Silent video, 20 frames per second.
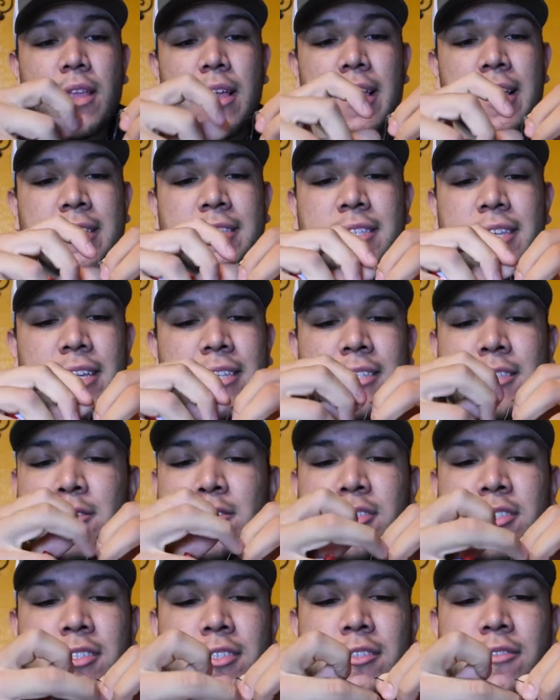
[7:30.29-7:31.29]

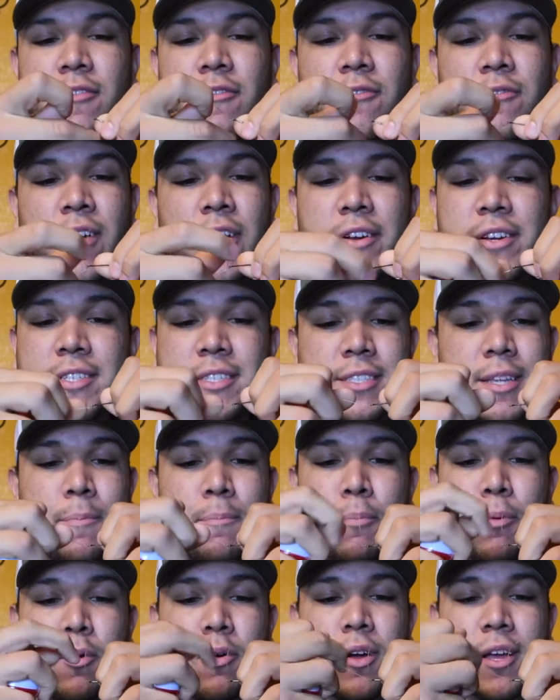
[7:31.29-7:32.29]
It's very
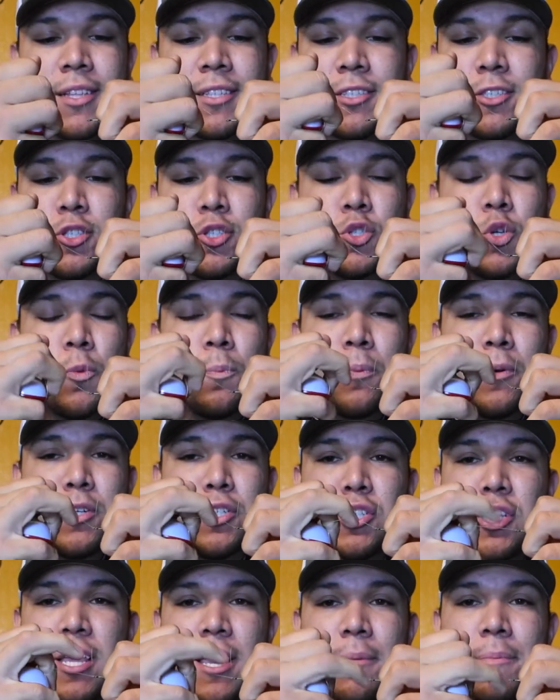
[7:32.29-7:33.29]
simple. It's super
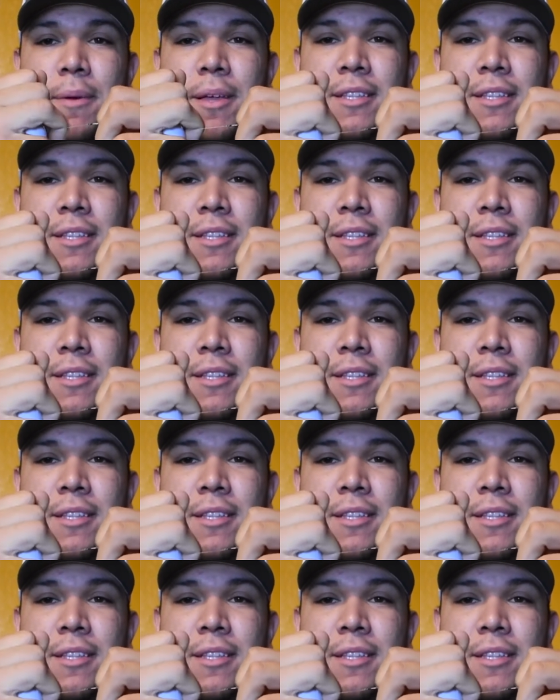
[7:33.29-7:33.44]
cheap.